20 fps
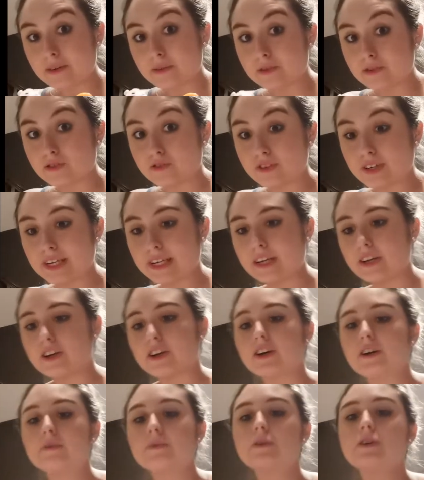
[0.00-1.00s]
It was really
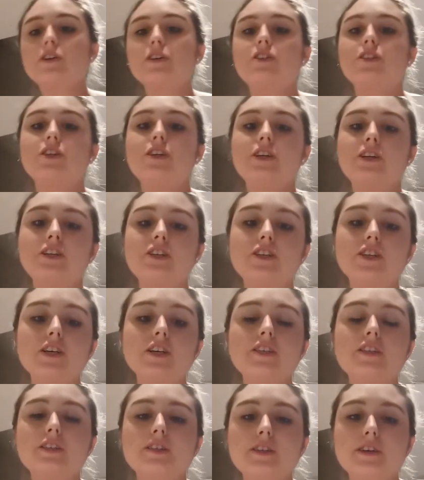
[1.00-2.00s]
good because you can
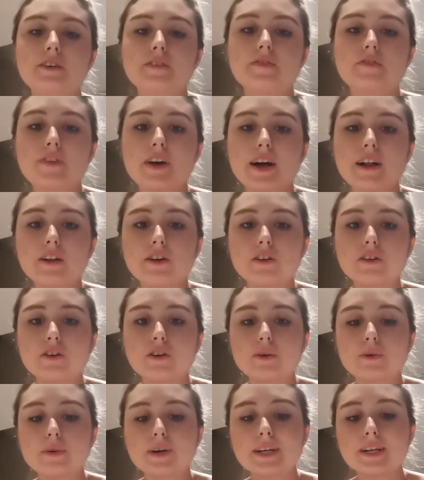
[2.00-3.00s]
just
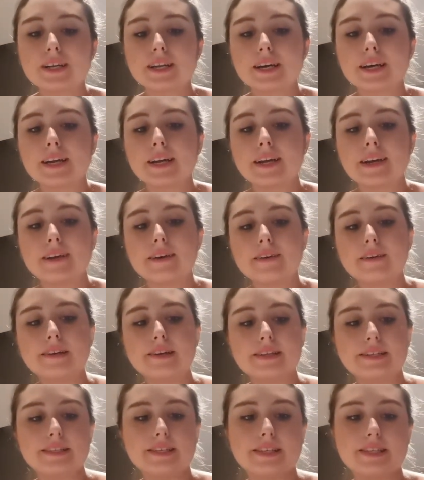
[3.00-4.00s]
velcro it like
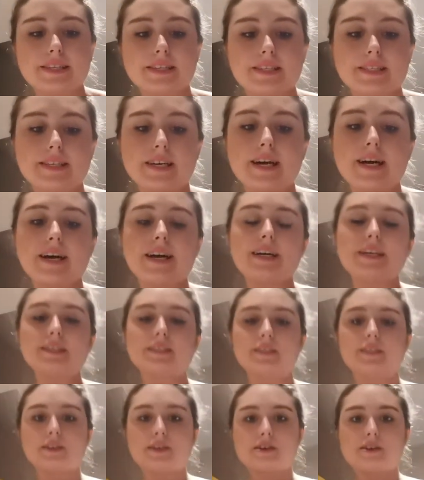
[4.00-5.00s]
to the
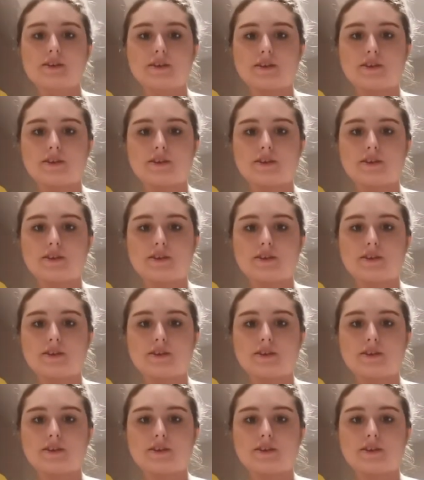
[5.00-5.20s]
sides.